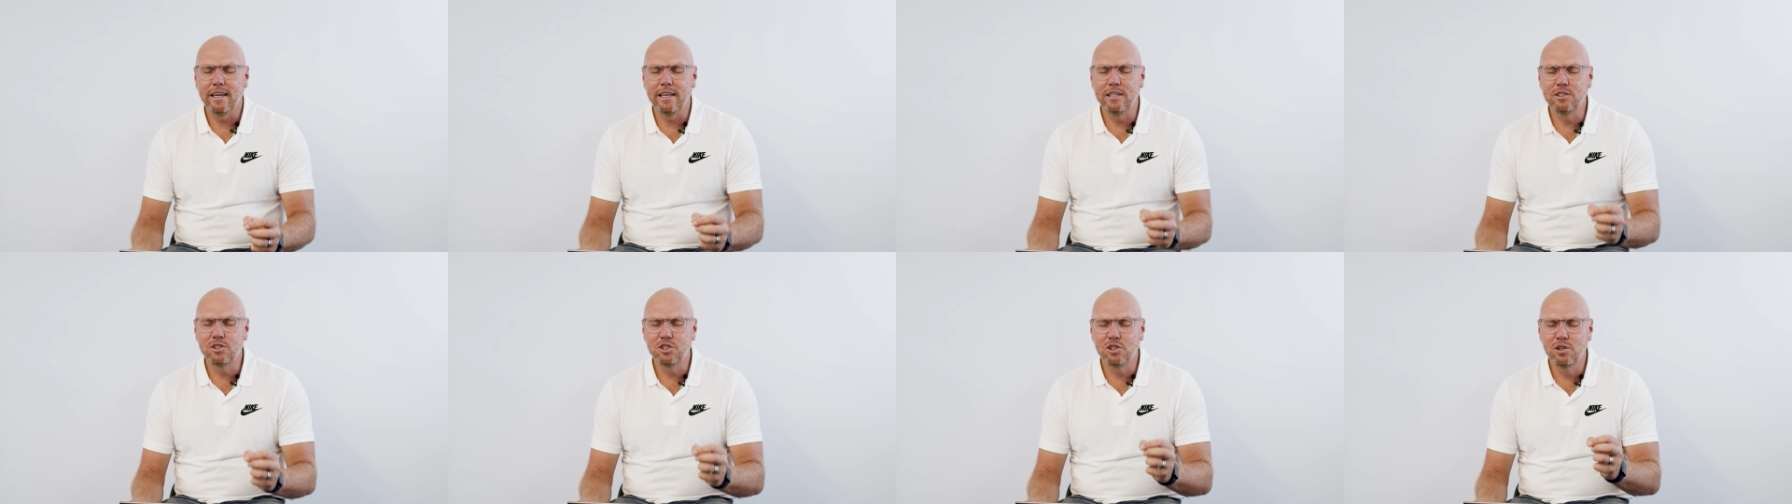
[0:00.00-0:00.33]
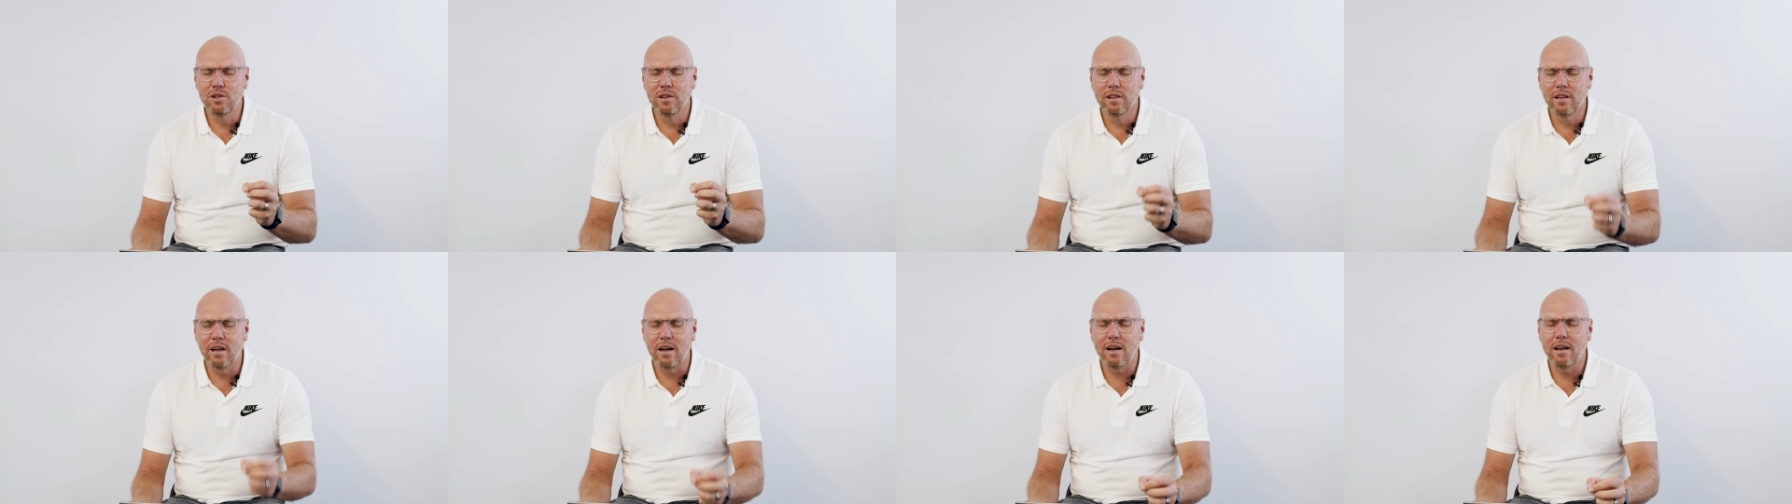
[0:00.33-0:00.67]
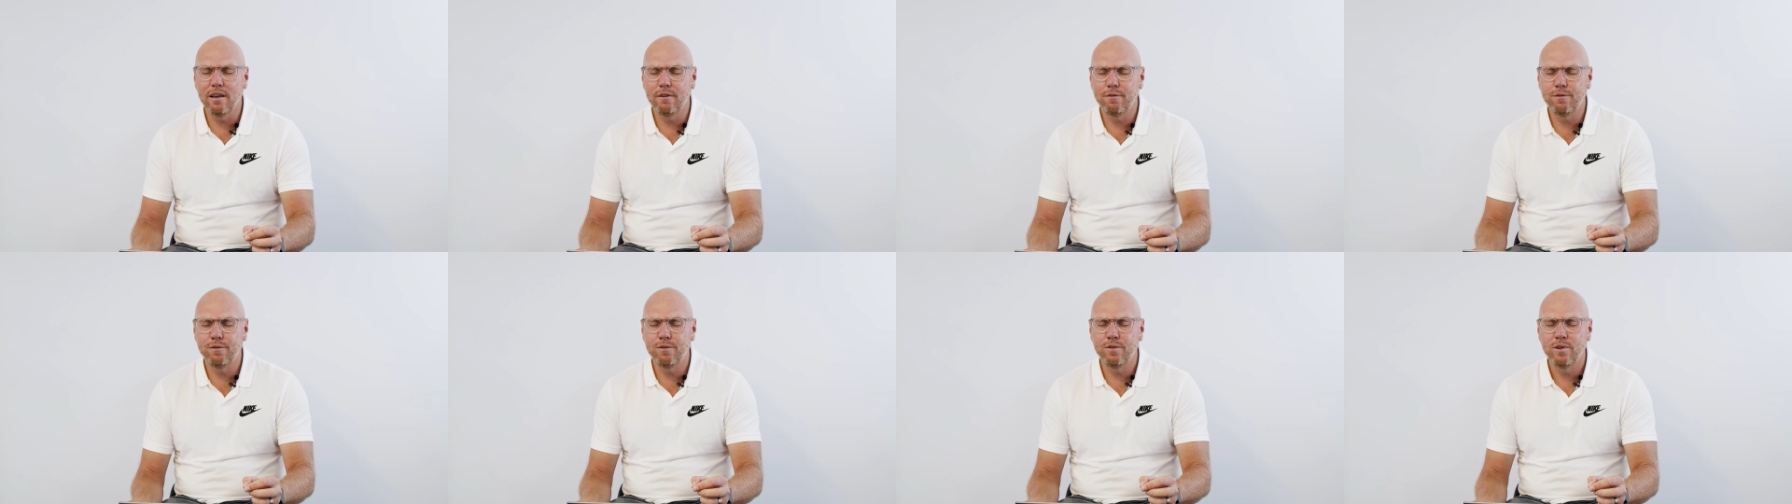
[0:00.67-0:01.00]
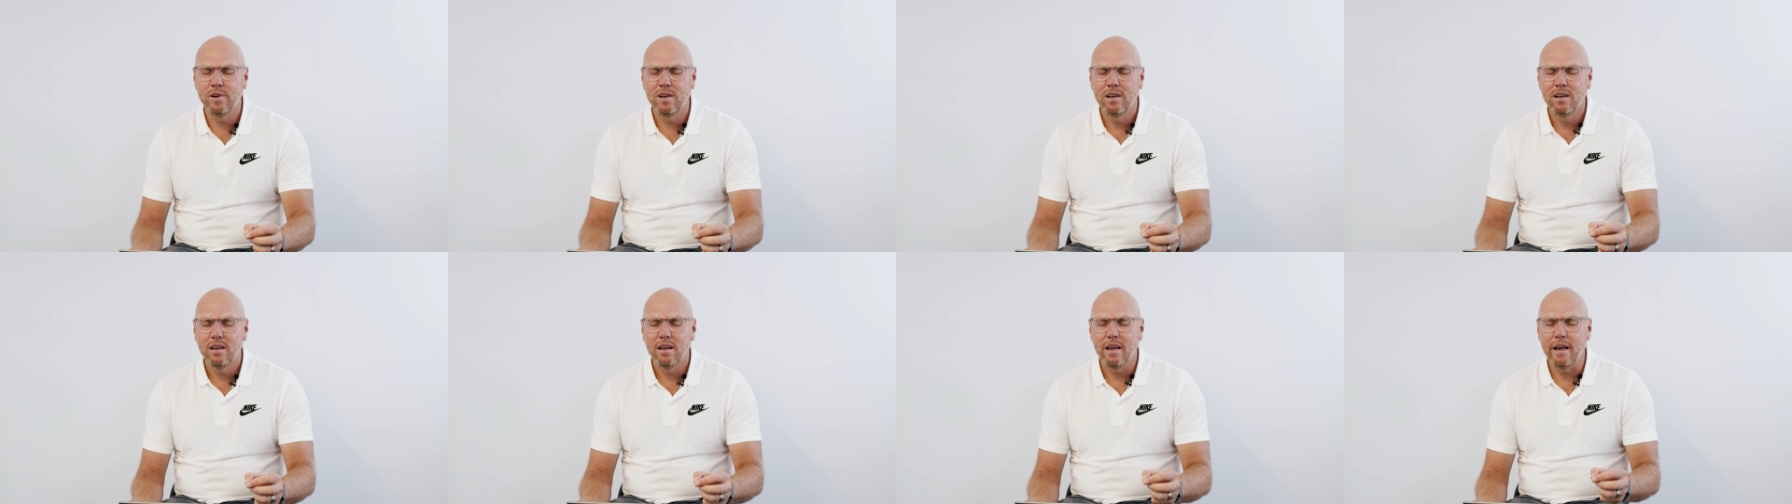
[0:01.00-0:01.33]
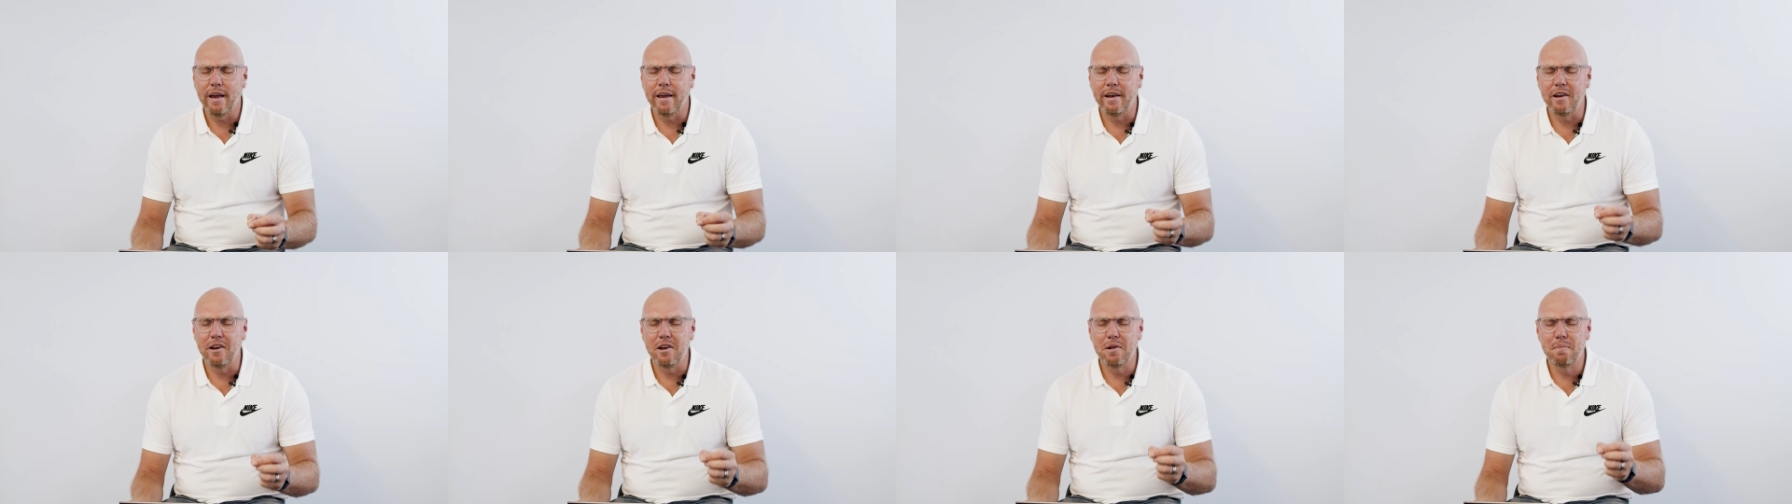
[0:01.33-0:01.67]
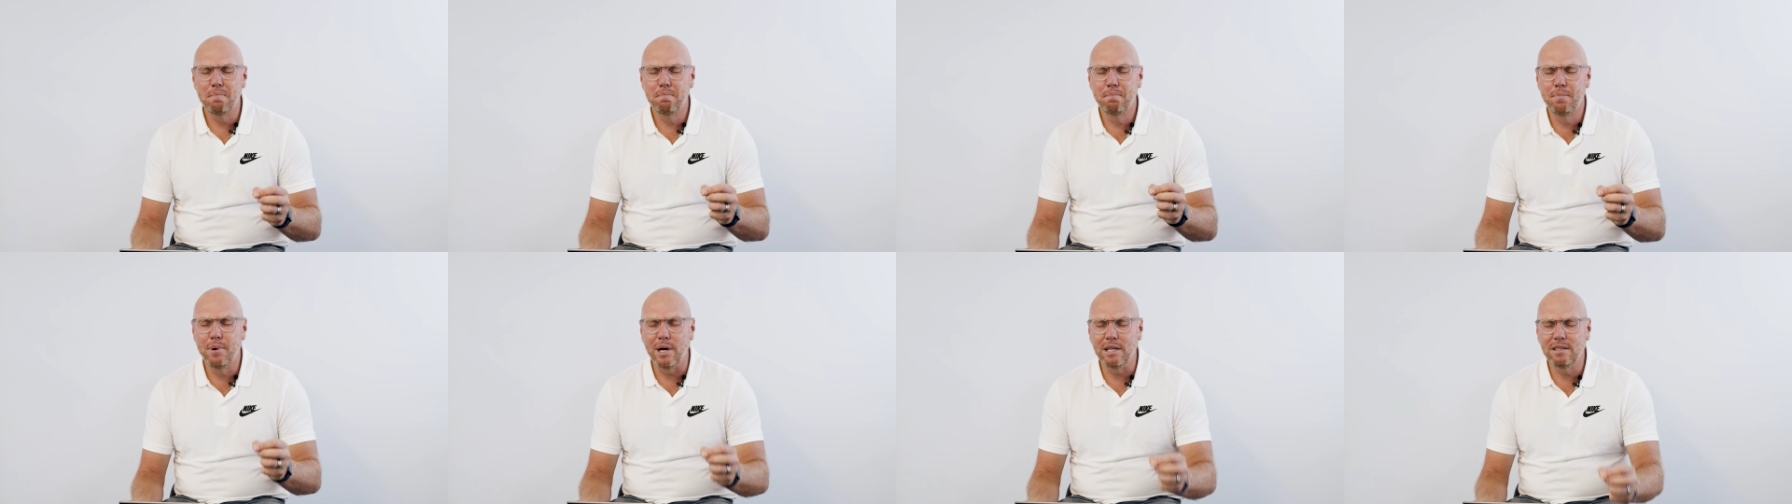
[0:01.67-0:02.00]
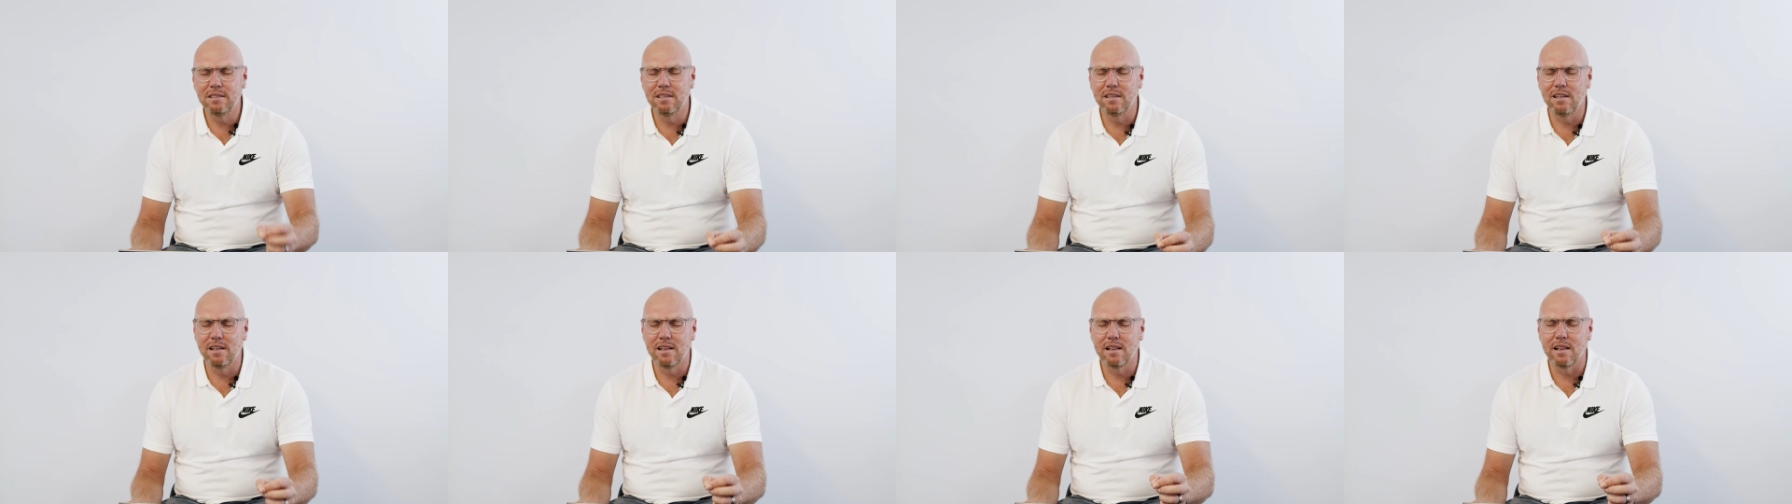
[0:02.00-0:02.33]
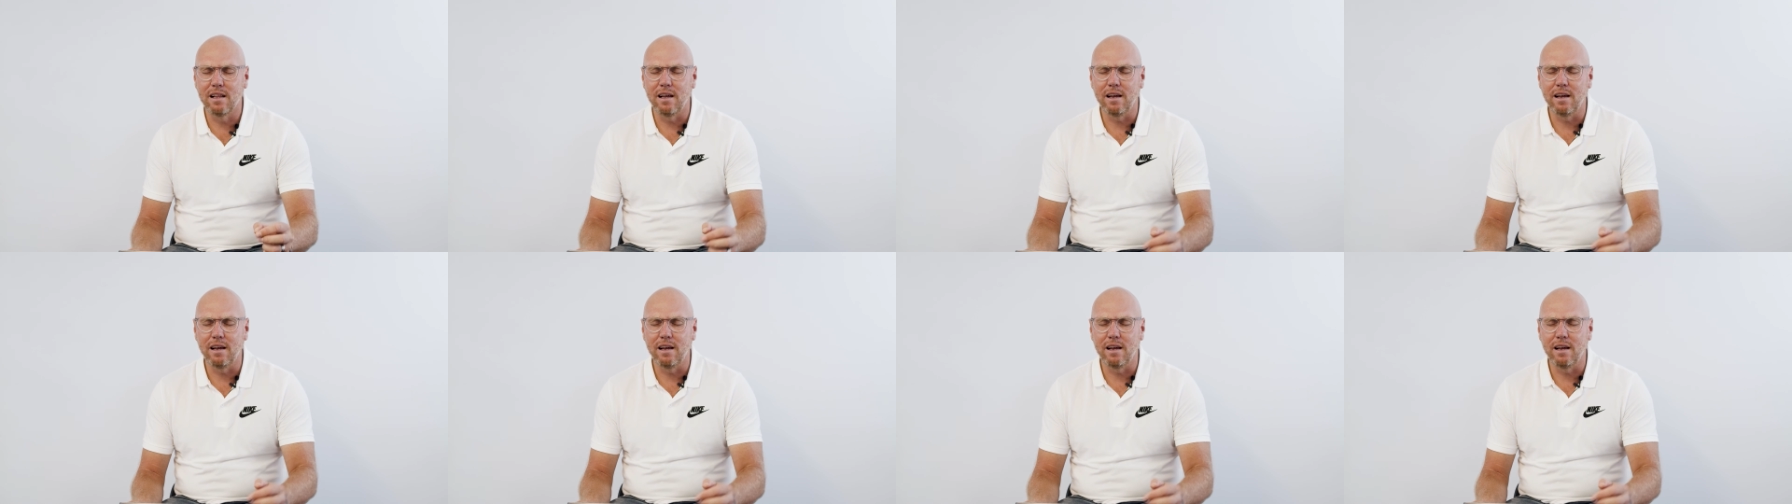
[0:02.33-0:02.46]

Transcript: into life and an abundant